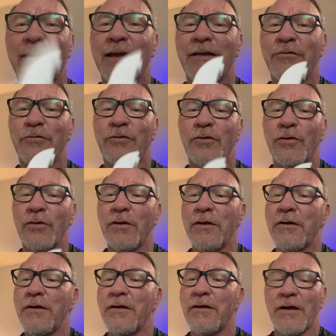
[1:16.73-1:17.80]
as
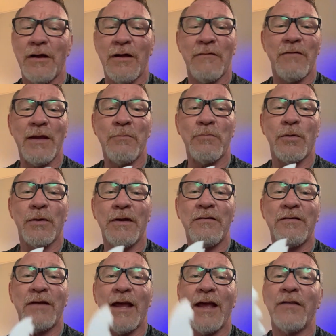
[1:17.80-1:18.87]
good of a
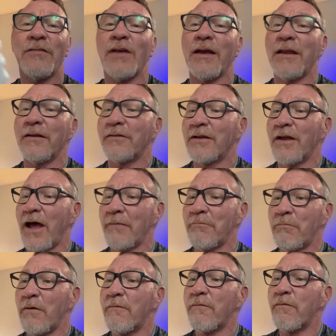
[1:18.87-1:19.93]
print as I had gotten
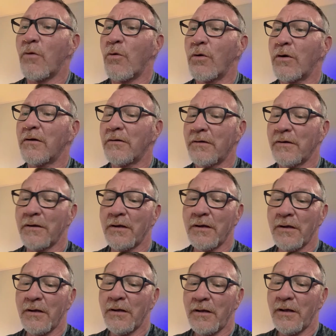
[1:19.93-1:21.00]
before.
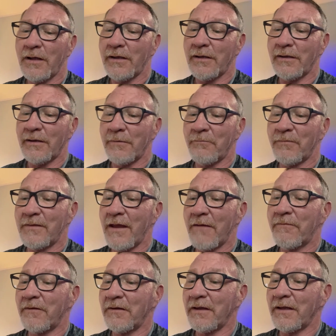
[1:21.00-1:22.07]

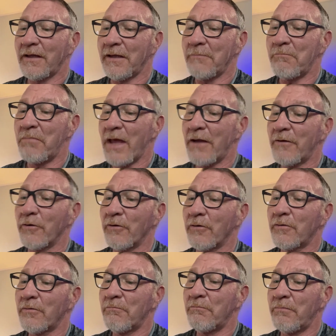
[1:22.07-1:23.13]
Definitely
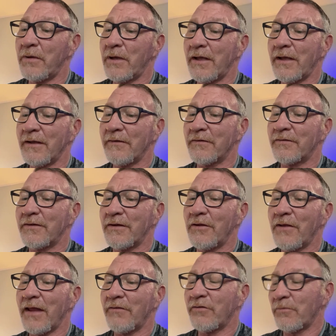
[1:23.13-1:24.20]
better, but still
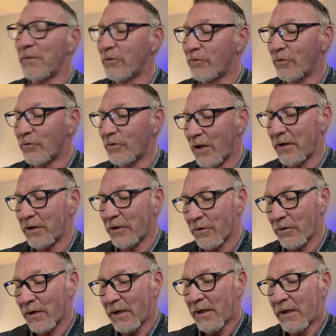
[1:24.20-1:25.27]
had some issues on
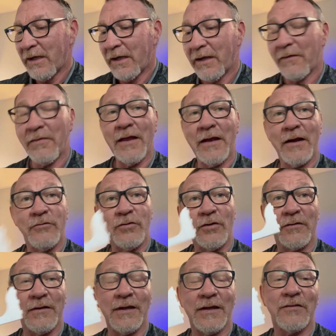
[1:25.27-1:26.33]
here. And then I
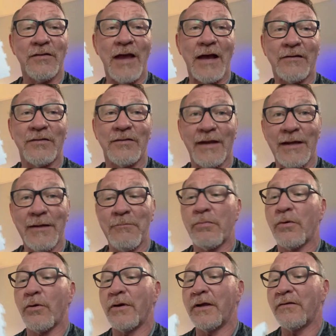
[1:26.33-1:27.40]
took the exact same
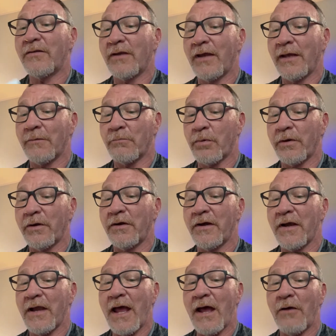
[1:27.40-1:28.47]
print and printed
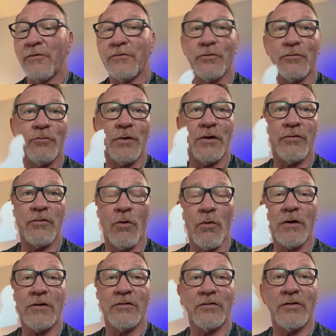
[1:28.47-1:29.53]
it out with
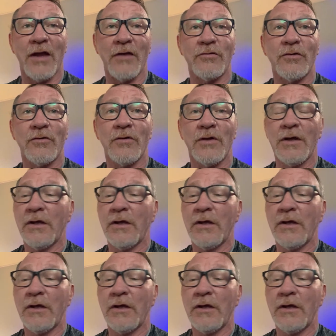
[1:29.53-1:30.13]
Orca Slicer,